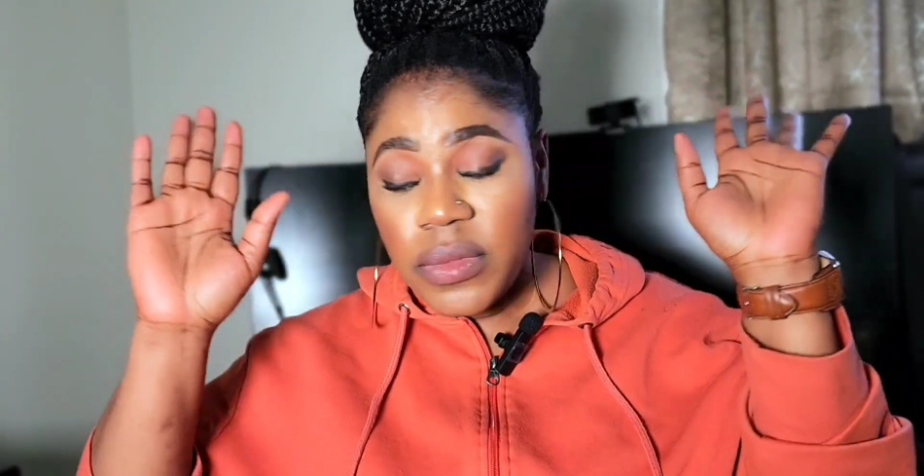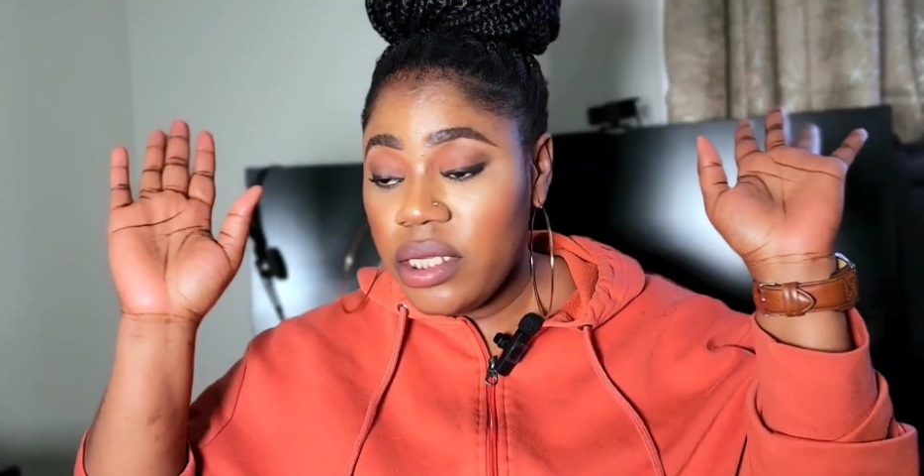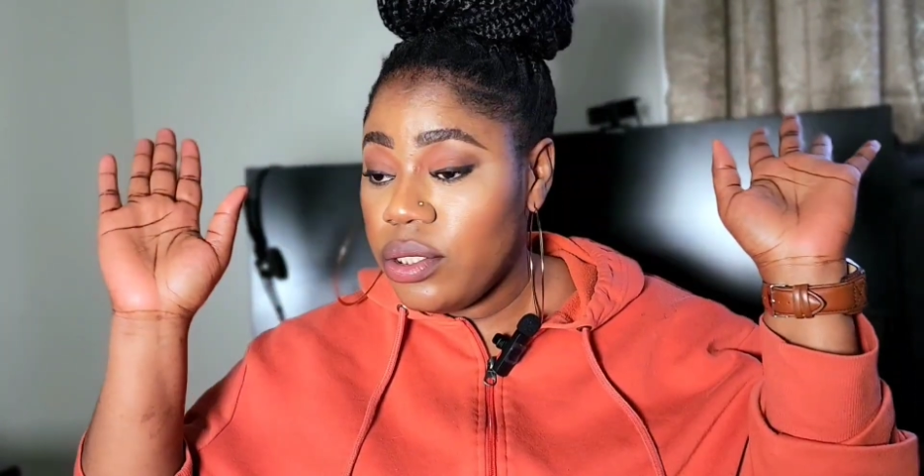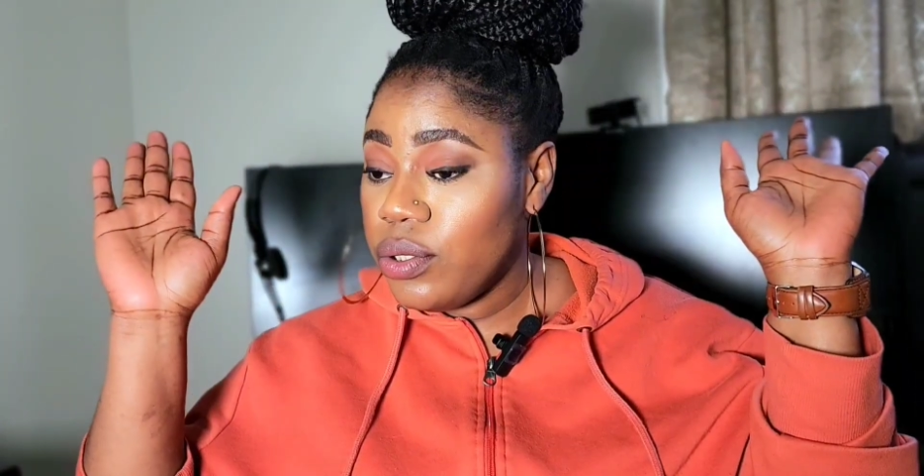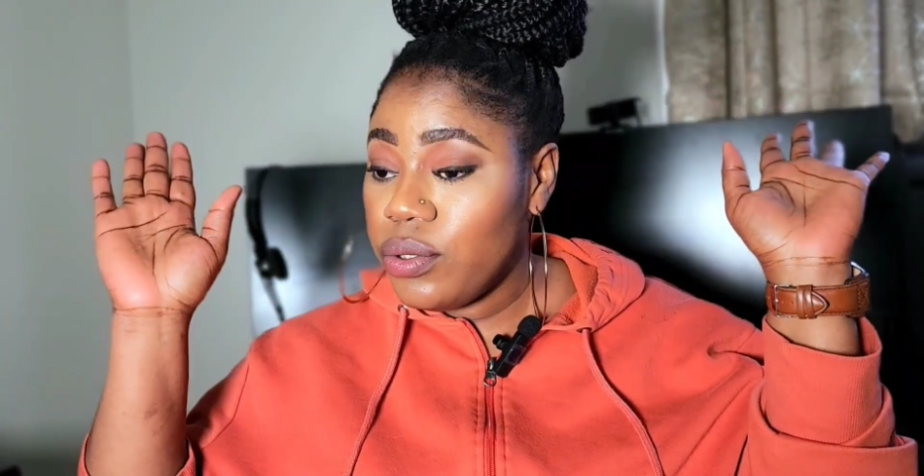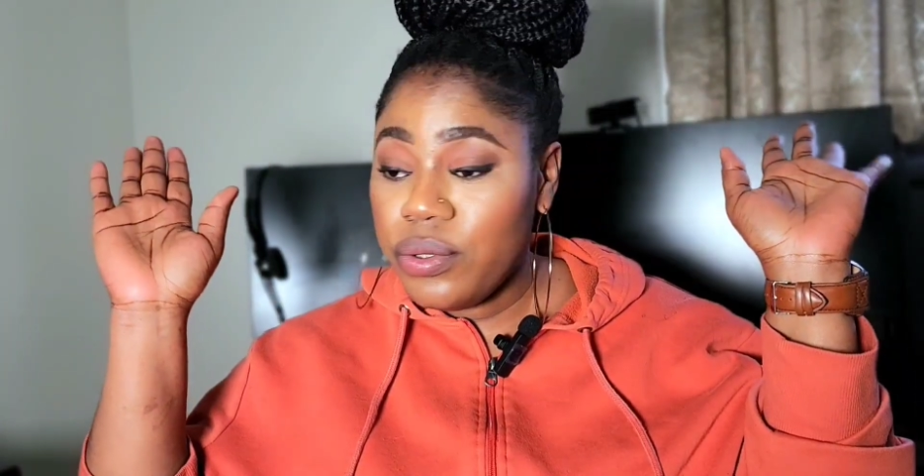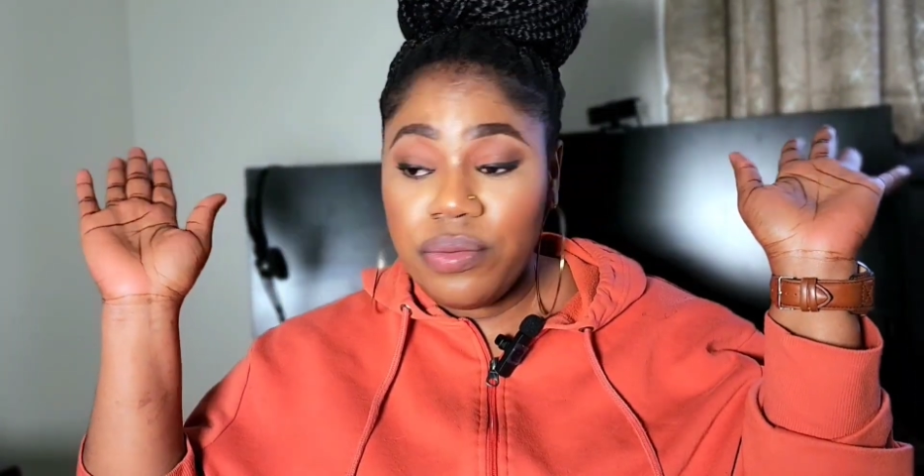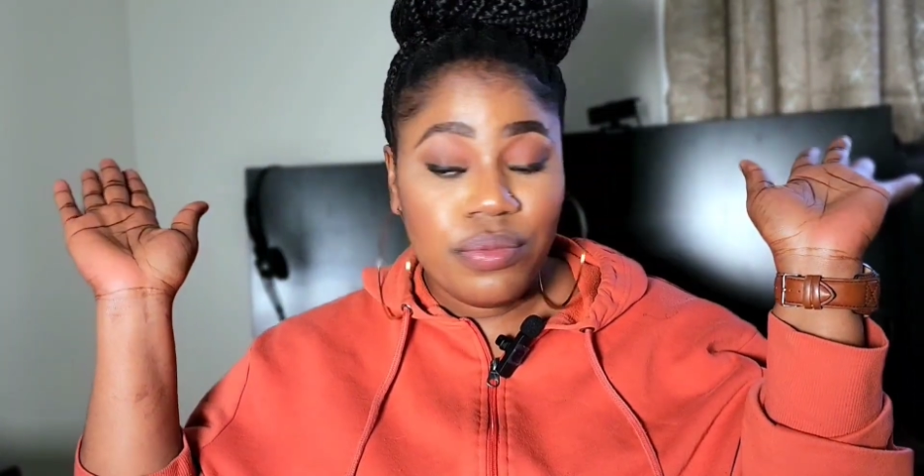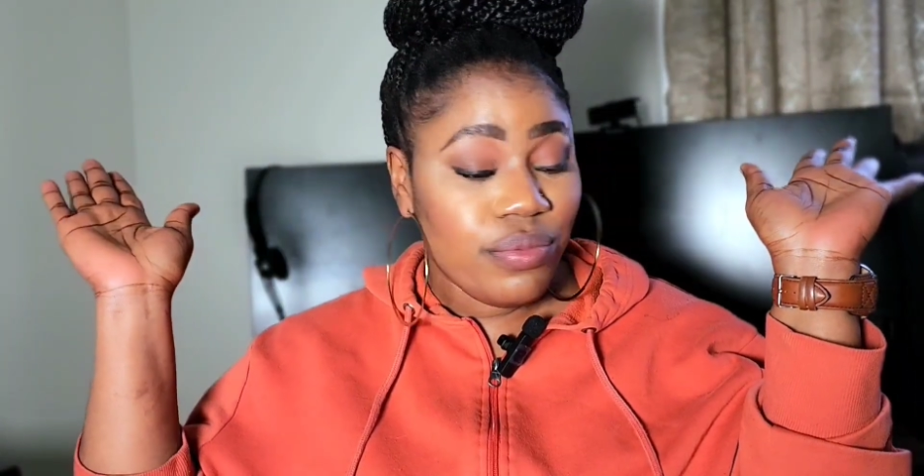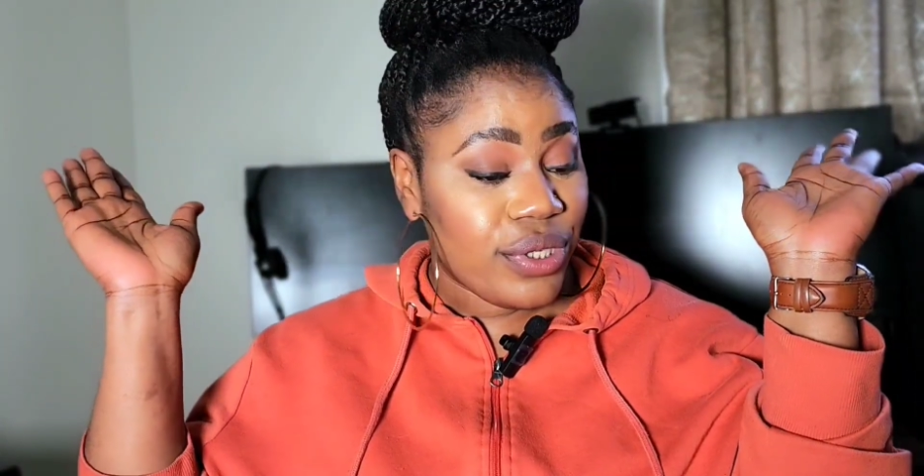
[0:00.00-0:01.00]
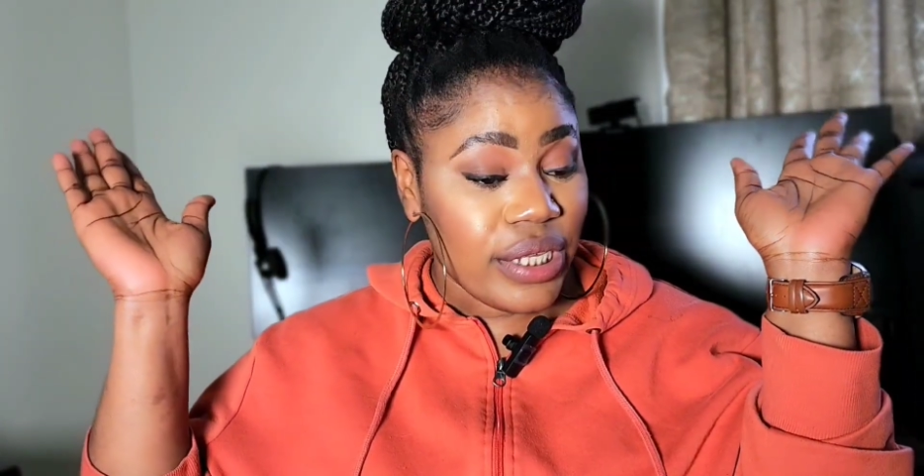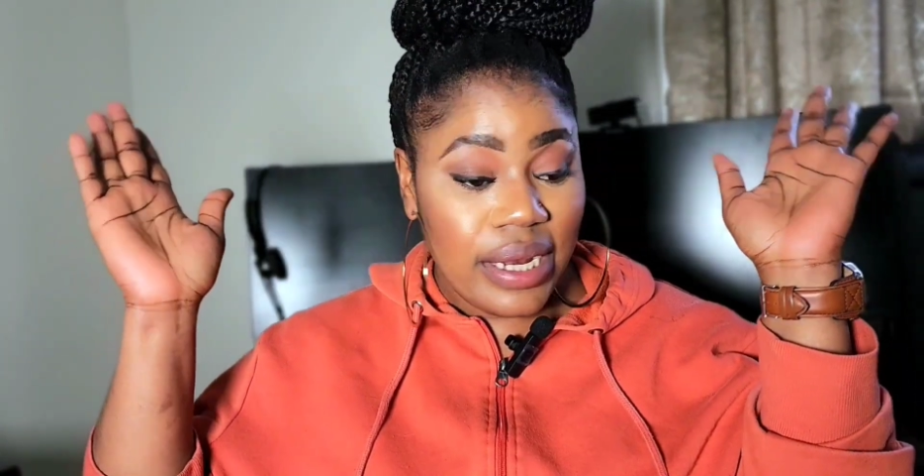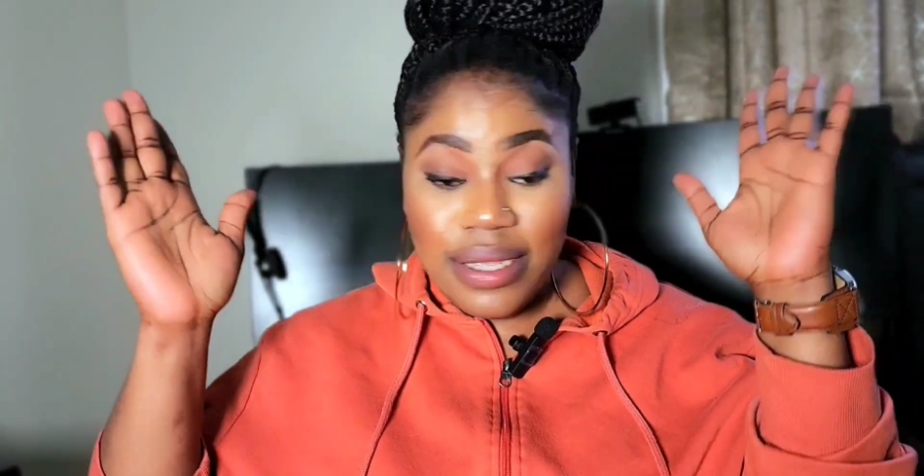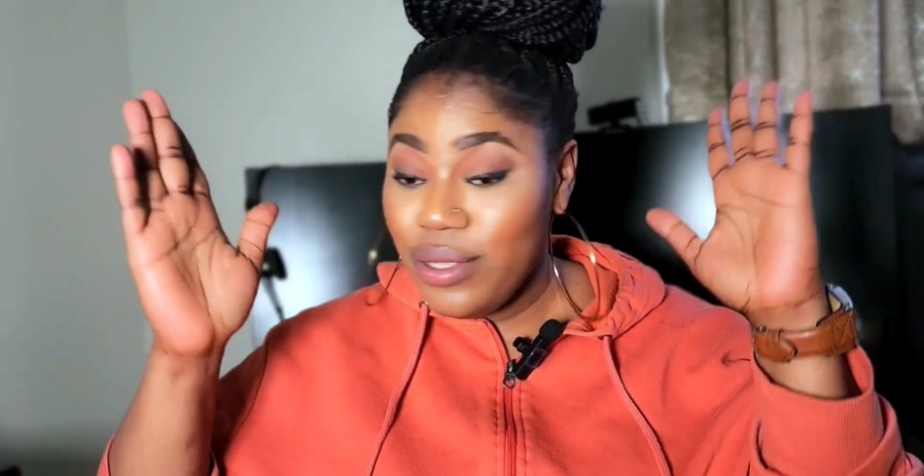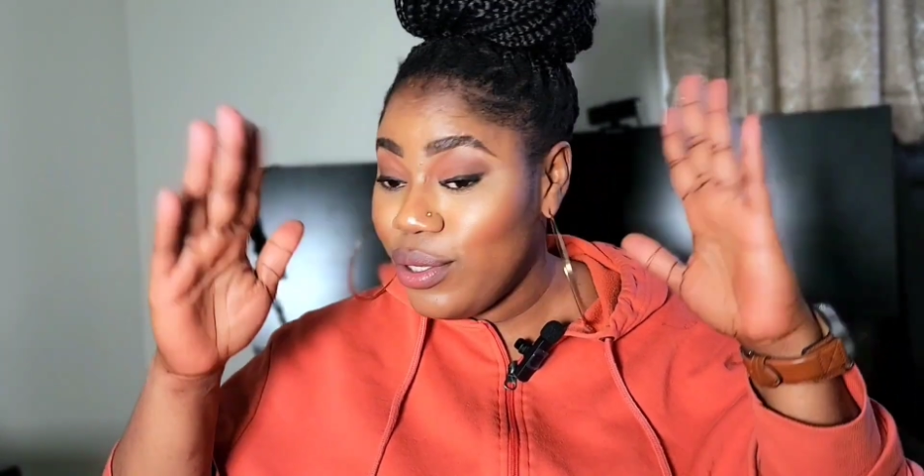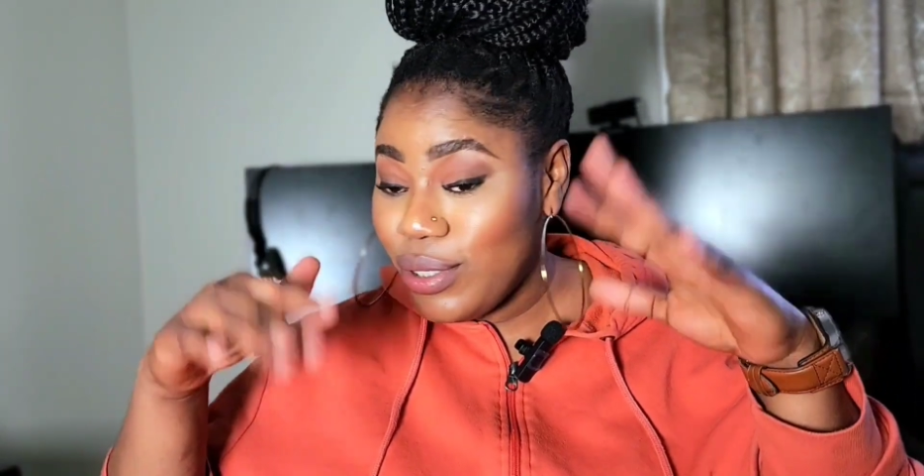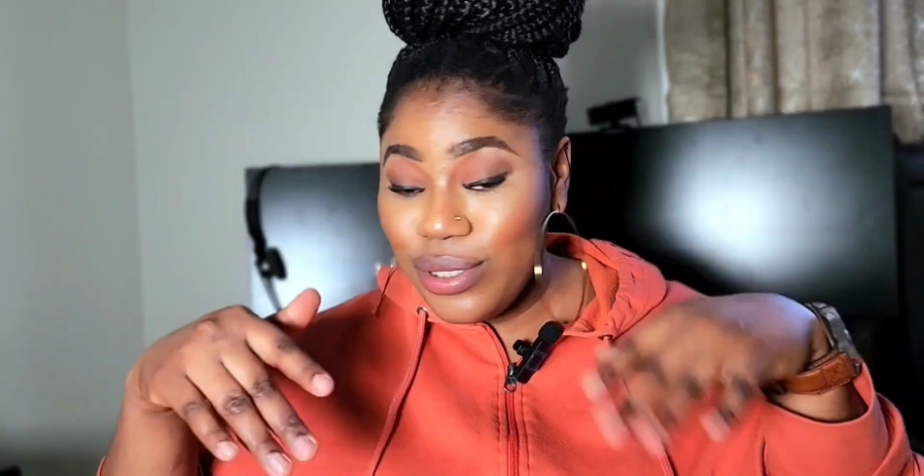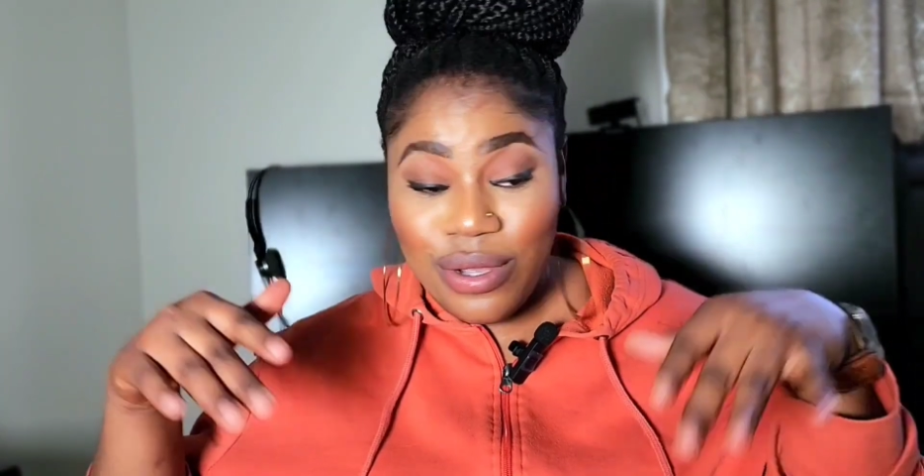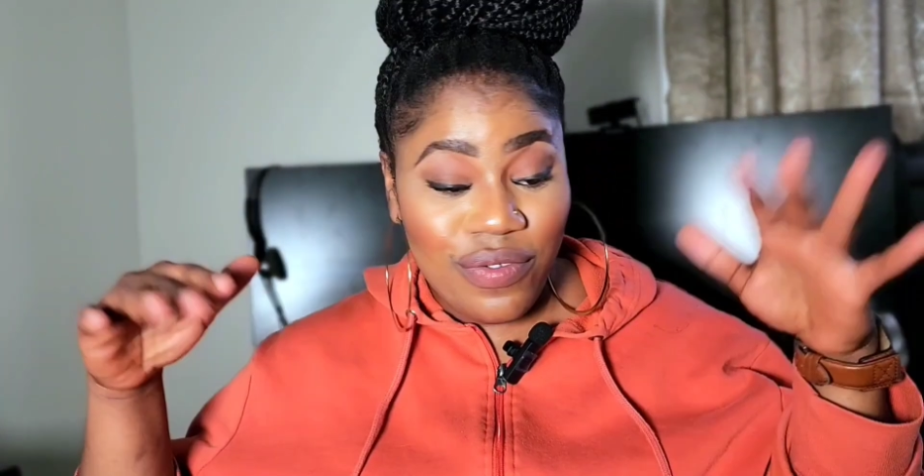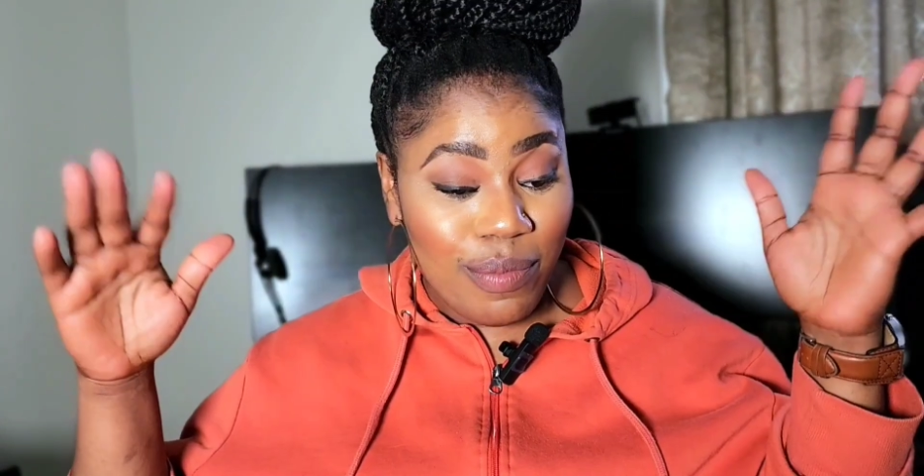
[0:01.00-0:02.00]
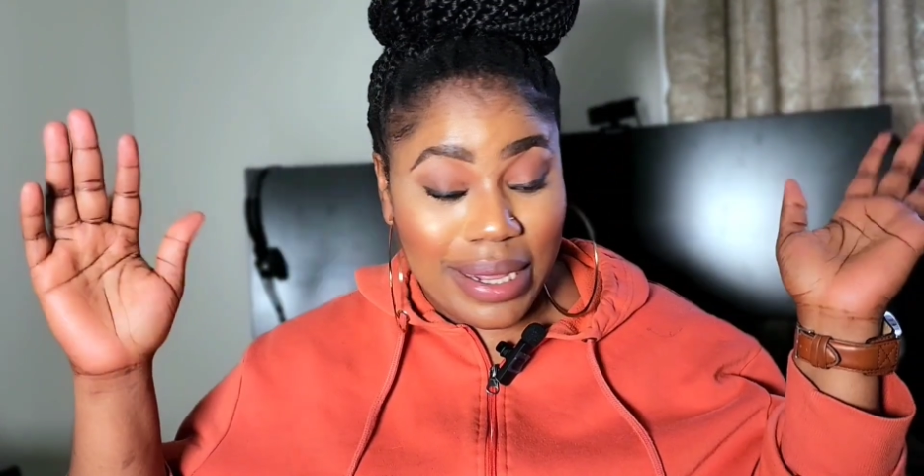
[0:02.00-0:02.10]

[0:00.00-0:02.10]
you know, selling yourself,